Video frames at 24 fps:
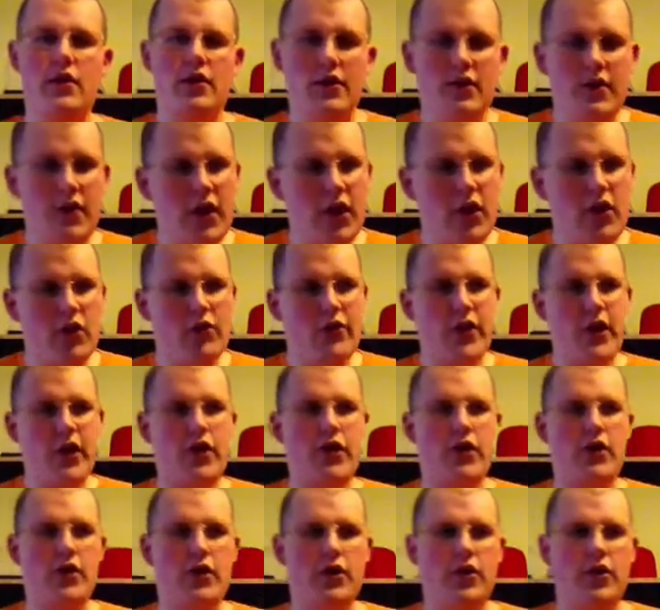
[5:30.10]
They go
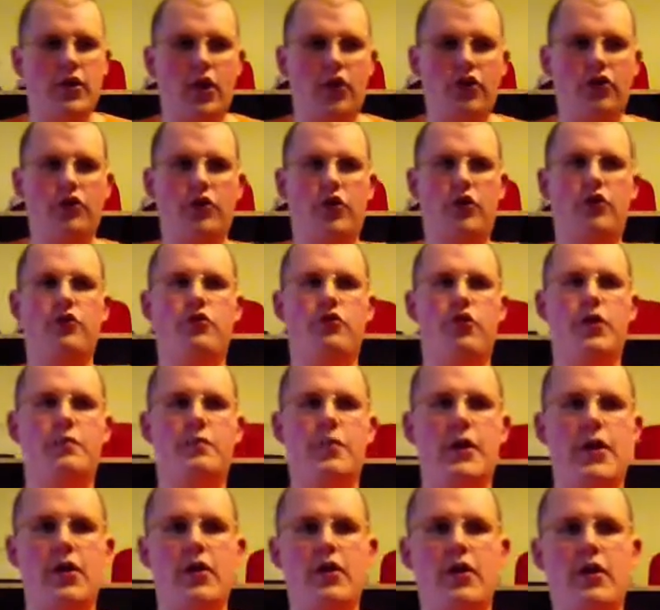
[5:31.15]
there, are starting to drink
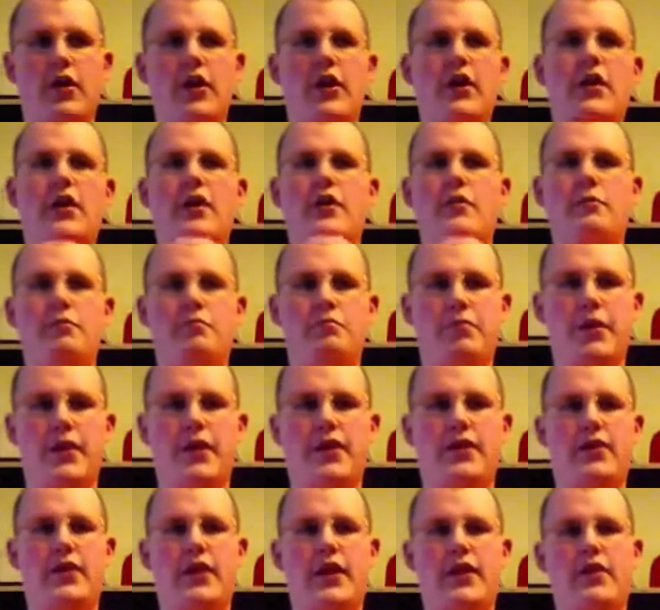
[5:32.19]
beer,
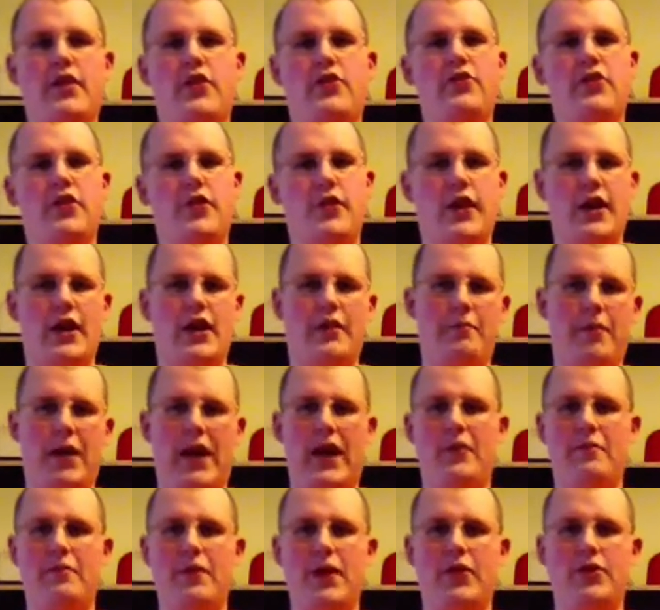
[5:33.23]
but then they start kind of
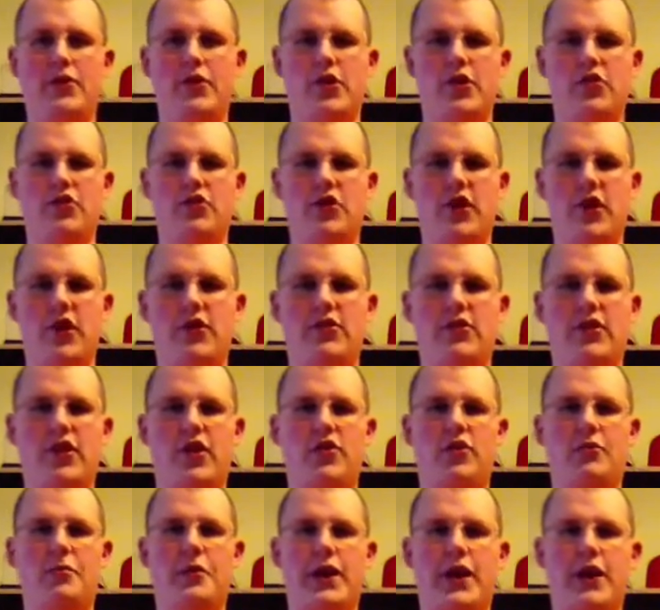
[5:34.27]
bad-mouthing Shanks and the
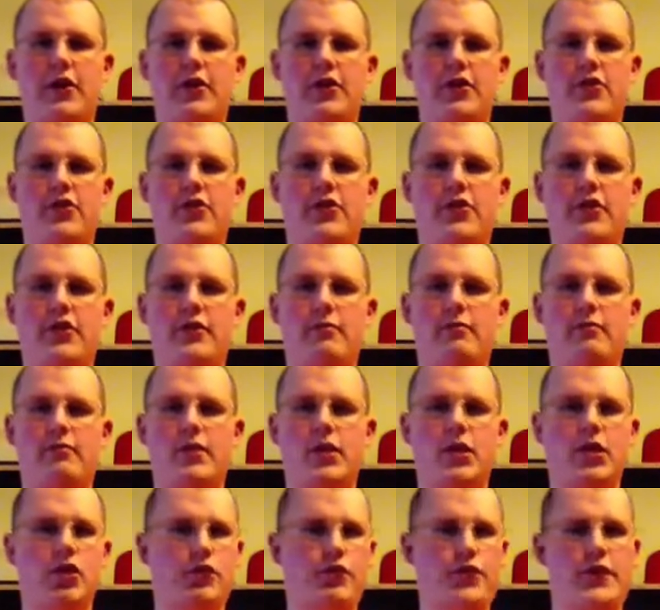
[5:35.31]
other pirates.
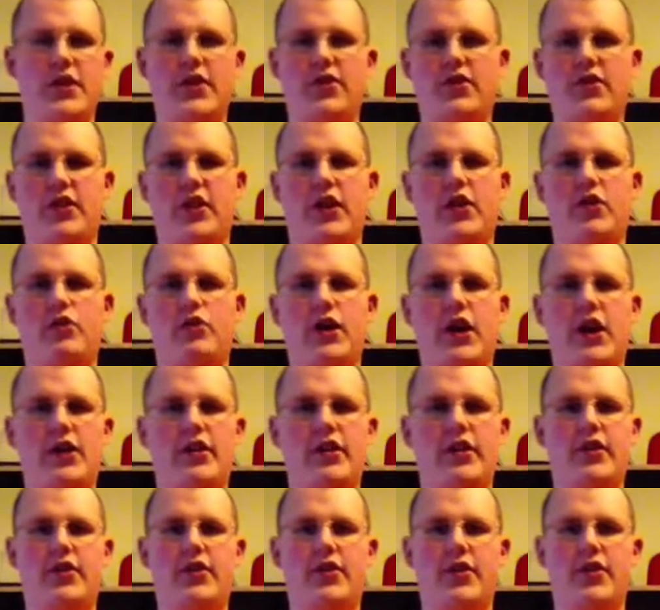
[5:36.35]
Luffy doesn't take too
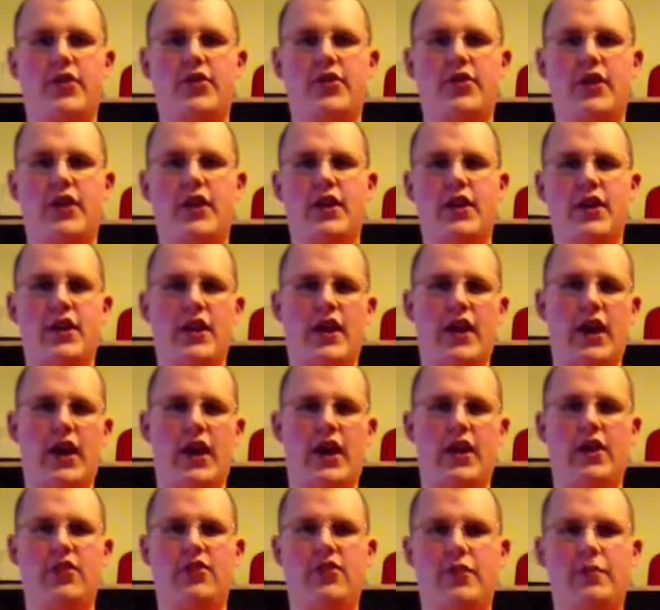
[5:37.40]
kindly to this,
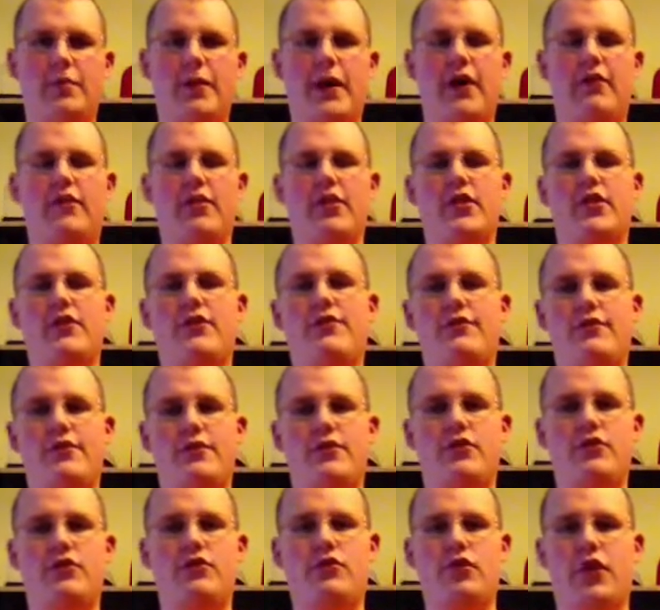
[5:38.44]
and ends up
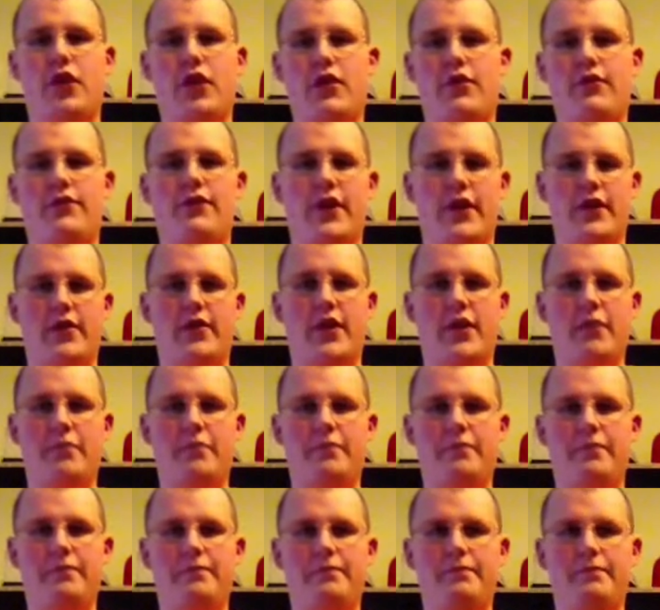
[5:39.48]
trying to fight them,
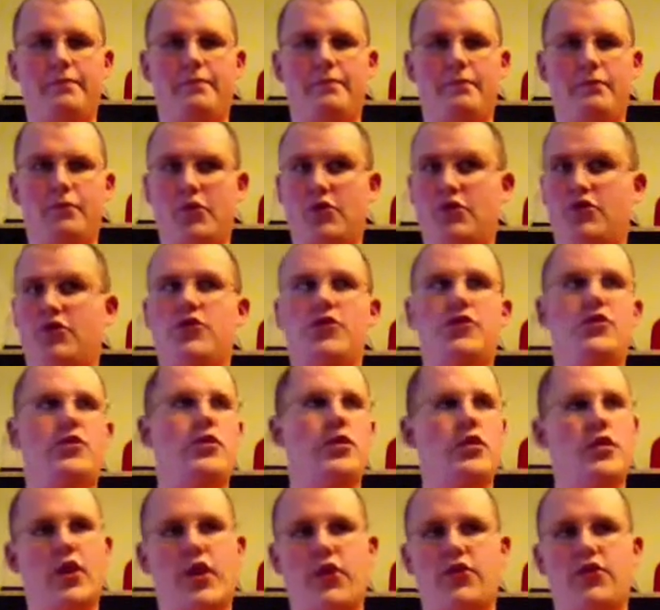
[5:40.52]
which
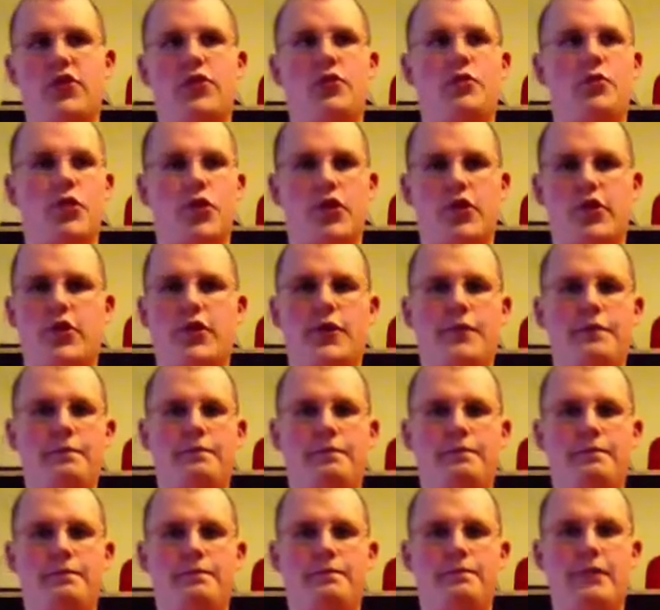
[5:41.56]
doesn't work
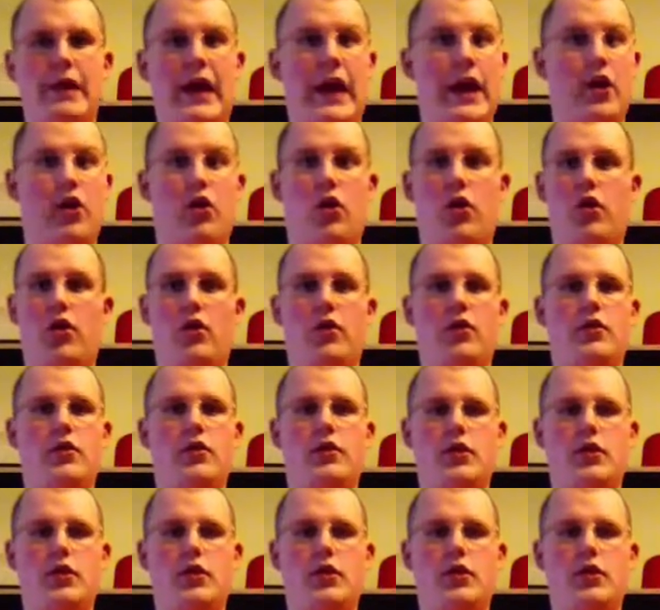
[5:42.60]
at all.